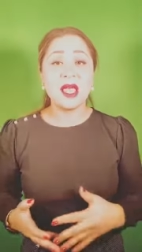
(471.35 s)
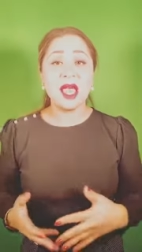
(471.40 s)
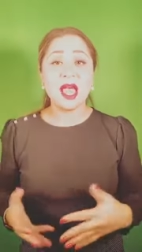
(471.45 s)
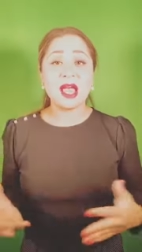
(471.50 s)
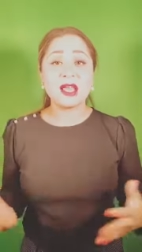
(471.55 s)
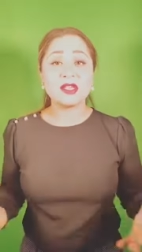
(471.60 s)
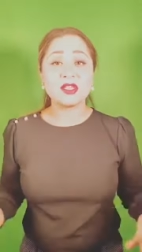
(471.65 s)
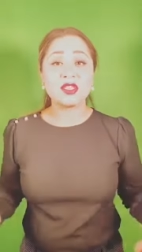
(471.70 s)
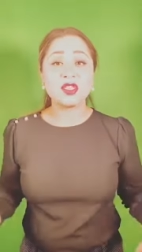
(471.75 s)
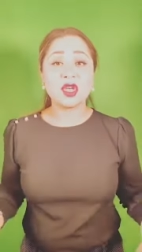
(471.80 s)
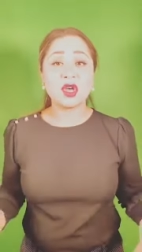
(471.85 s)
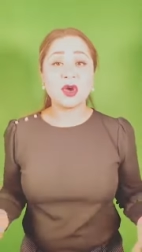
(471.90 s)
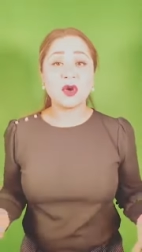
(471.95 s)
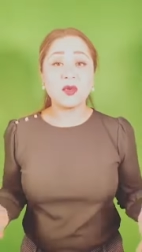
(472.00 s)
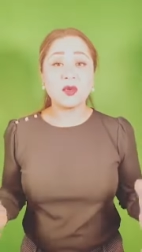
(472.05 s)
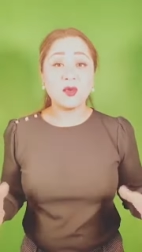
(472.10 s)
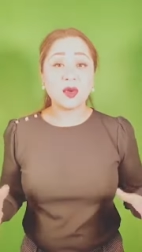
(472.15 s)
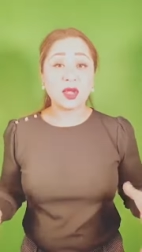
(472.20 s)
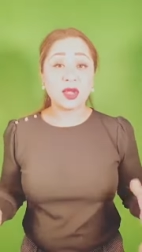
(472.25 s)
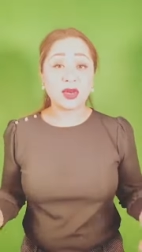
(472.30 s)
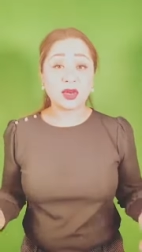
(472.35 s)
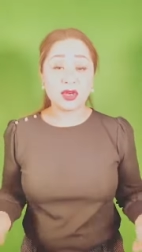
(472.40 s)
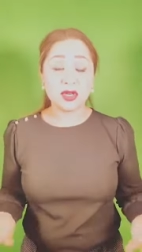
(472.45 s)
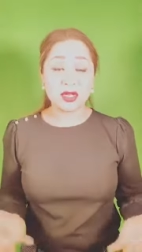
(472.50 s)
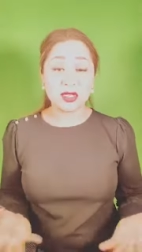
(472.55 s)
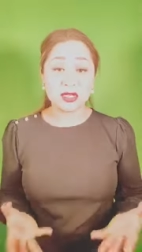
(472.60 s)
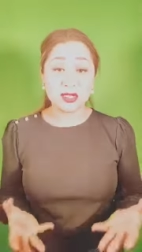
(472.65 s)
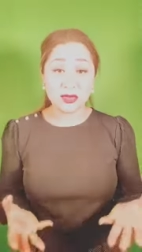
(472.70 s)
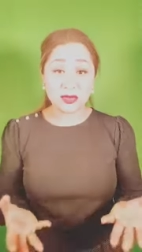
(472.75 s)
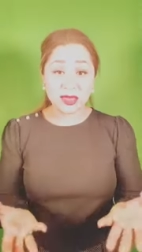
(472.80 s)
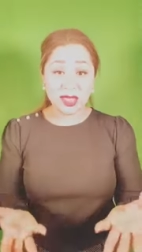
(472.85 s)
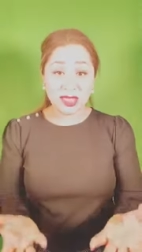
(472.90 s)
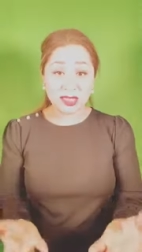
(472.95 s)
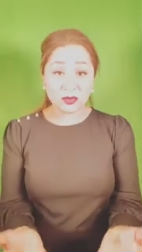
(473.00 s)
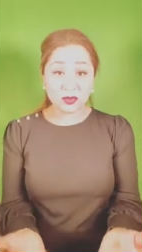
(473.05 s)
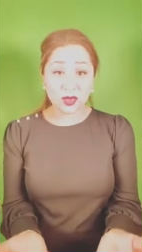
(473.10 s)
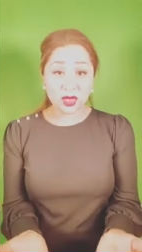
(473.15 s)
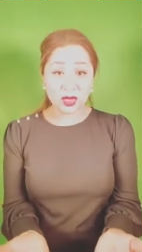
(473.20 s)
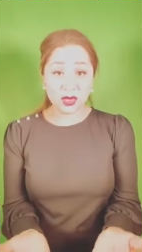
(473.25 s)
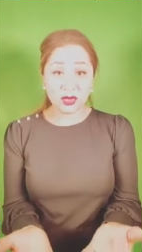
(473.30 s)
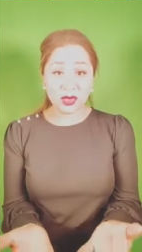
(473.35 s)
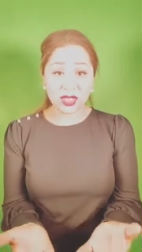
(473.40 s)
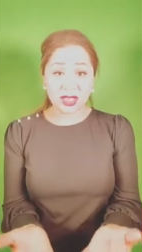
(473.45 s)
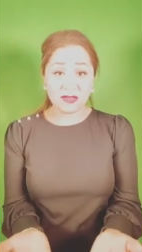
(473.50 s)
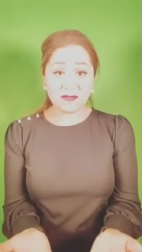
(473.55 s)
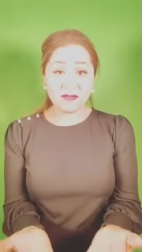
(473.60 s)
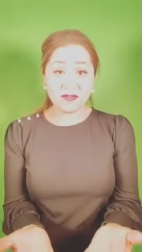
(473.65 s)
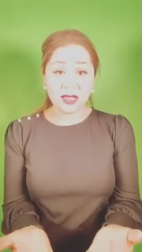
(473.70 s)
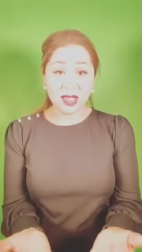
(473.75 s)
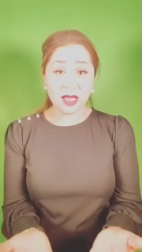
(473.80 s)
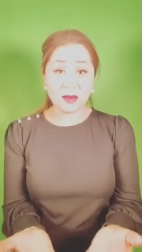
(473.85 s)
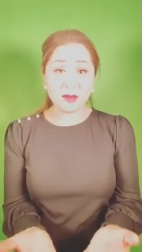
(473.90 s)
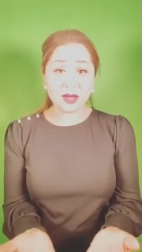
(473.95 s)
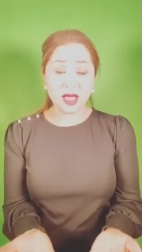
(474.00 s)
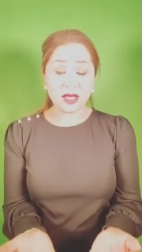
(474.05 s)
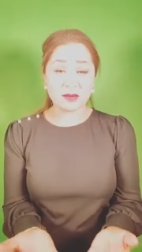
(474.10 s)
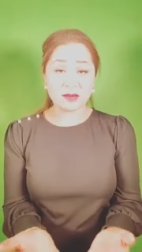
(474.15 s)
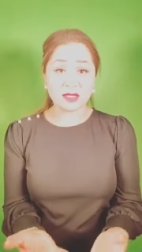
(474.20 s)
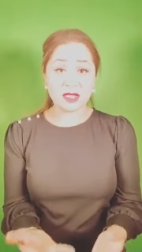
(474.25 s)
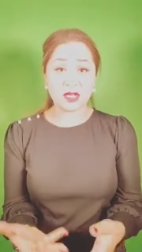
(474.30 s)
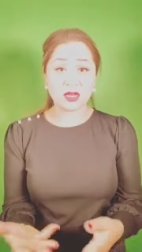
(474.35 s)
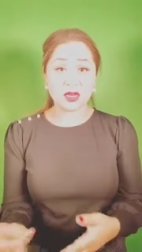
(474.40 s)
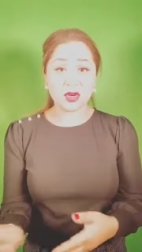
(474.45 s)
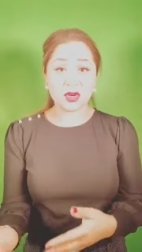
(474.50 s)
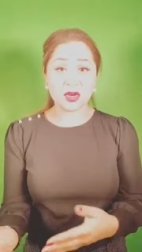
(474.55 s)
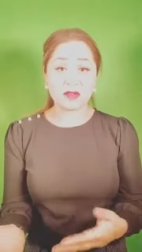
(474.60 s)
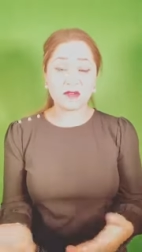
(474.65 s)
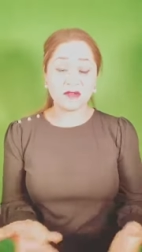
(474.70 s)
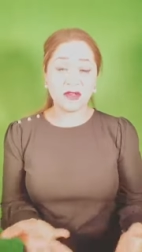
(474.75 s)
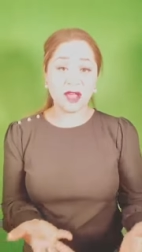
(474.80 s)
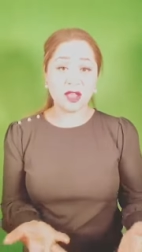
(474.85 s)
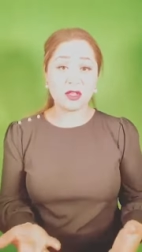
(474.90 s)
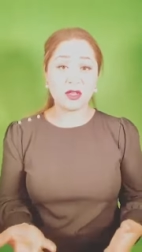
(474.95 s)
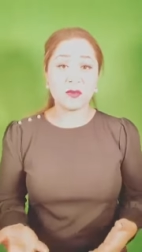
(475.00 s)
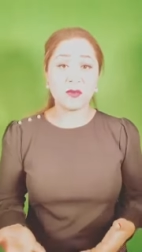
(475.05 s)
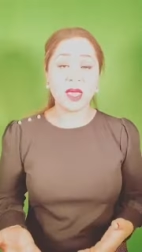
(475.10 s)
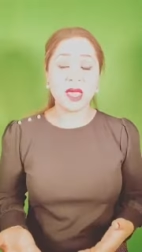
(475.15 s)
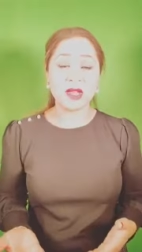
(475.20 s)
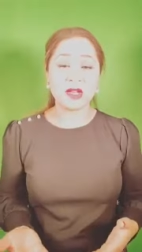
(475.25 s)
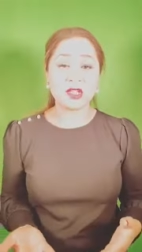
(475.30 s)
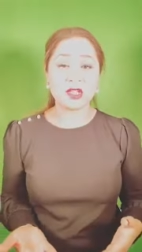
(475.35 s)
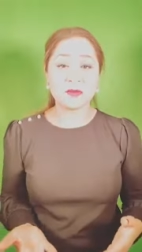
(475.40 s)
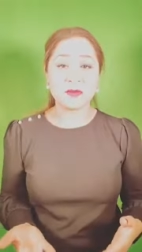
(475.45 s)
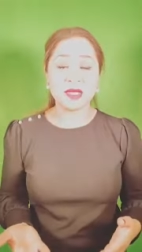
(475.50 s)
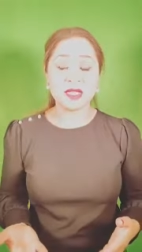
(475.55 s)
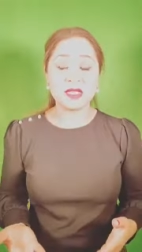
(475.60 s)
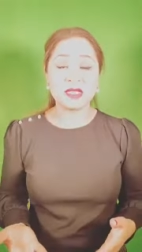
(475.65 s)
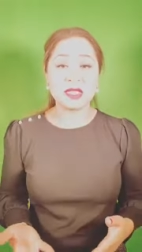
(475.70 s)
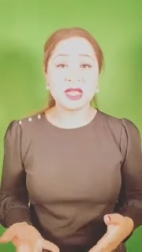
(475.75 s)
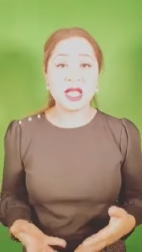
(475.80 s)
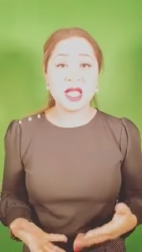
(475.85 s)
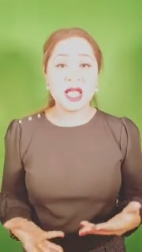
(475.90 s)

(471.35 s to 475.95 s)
And so what you're going to do, and that's where your EVM comes in, earned value management,